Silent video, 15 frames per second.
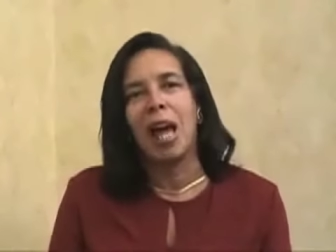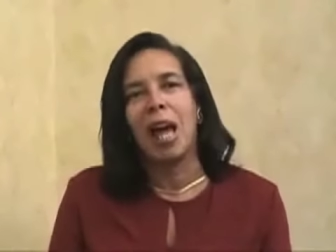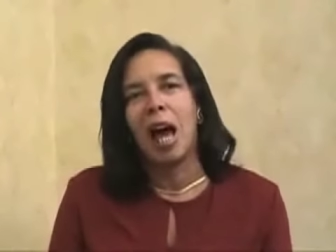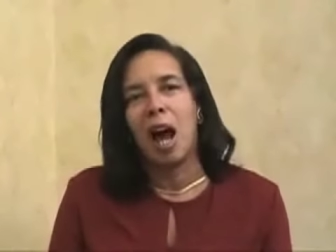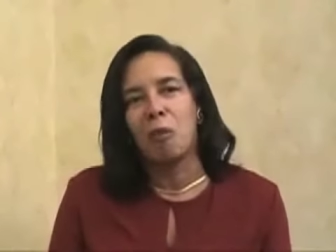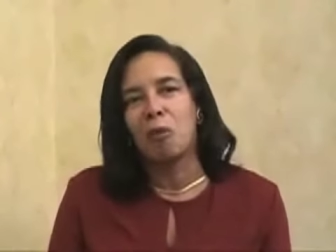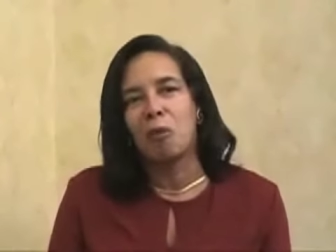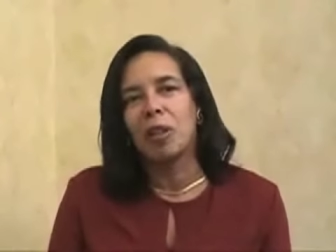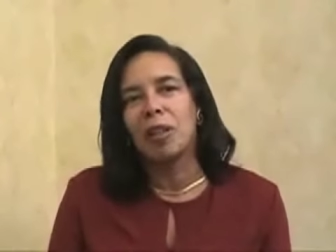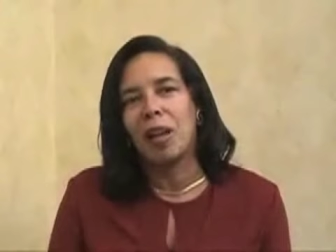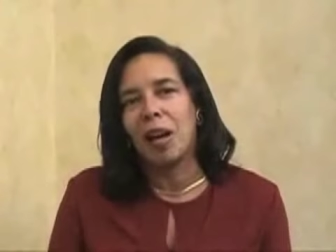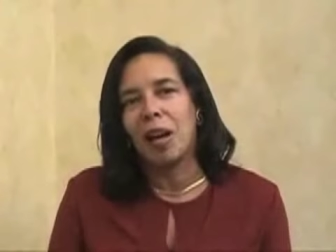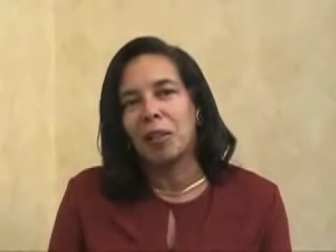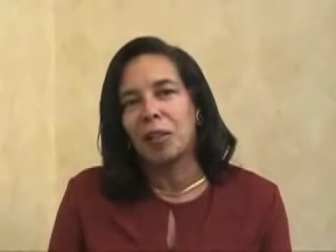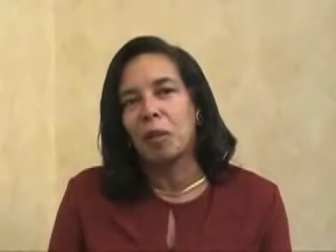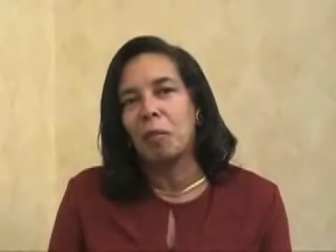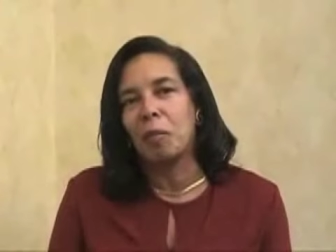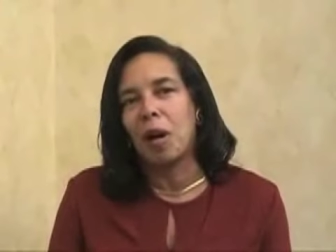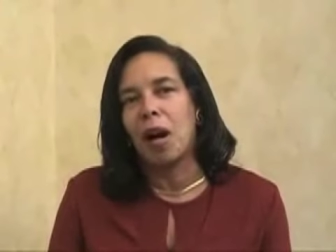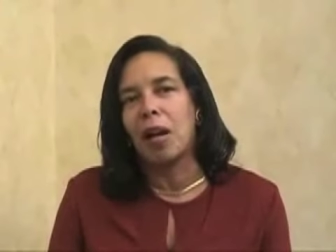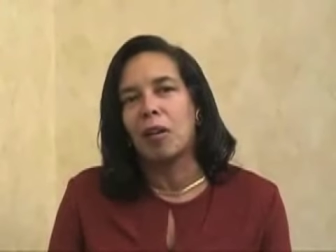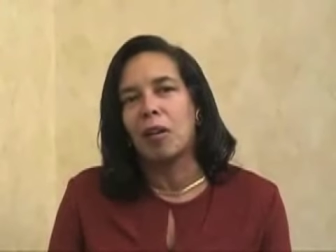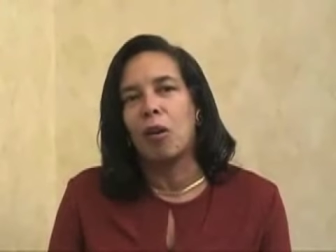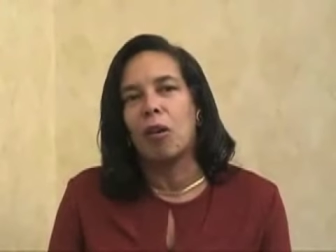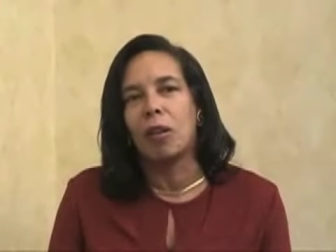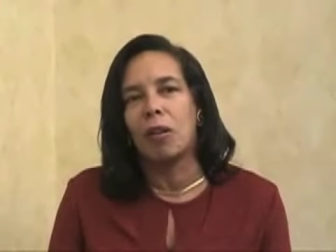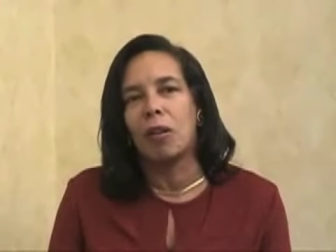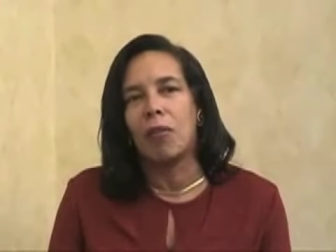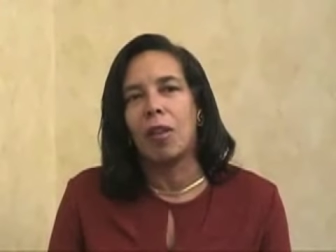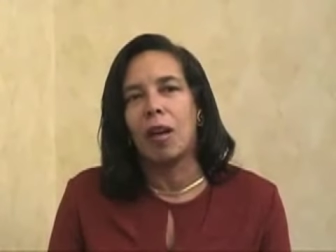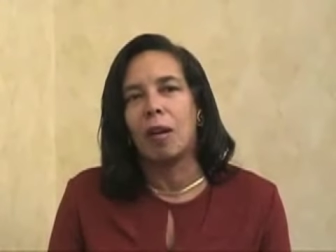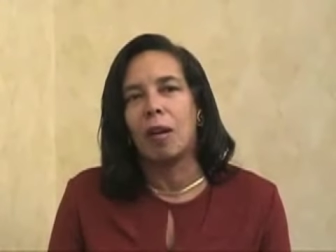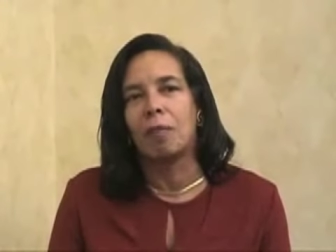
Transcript: I really got to combine all of them.